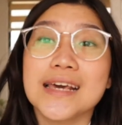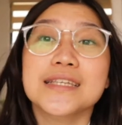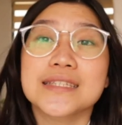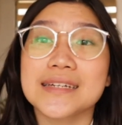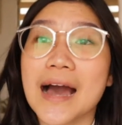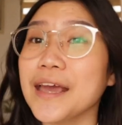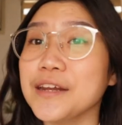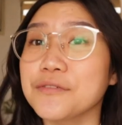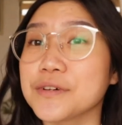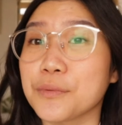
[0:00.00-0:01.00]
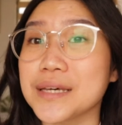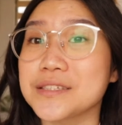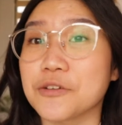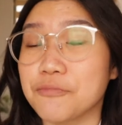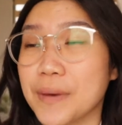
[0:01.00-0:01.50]
it is kind of a
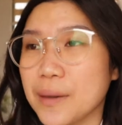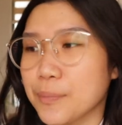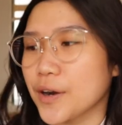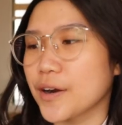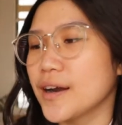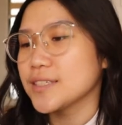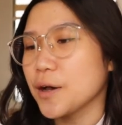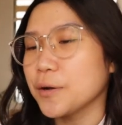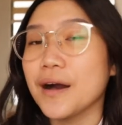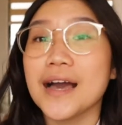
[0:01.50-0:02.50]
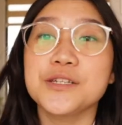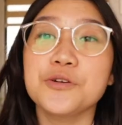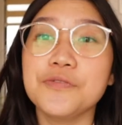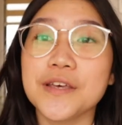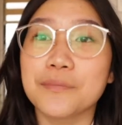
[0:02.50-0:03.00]
waste of paper, so I
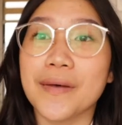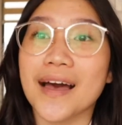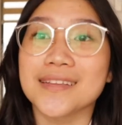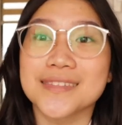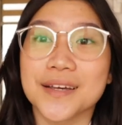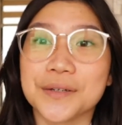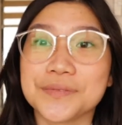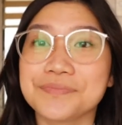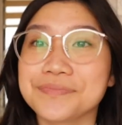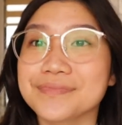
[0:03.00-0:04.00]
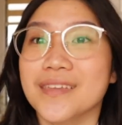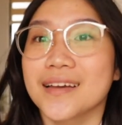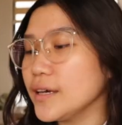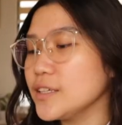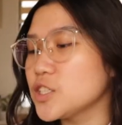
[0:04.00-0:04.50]
do feel bad. So
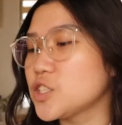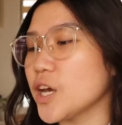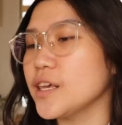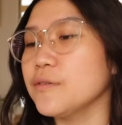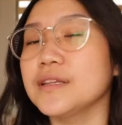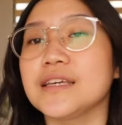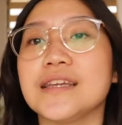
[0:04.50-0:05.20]
all I genuinely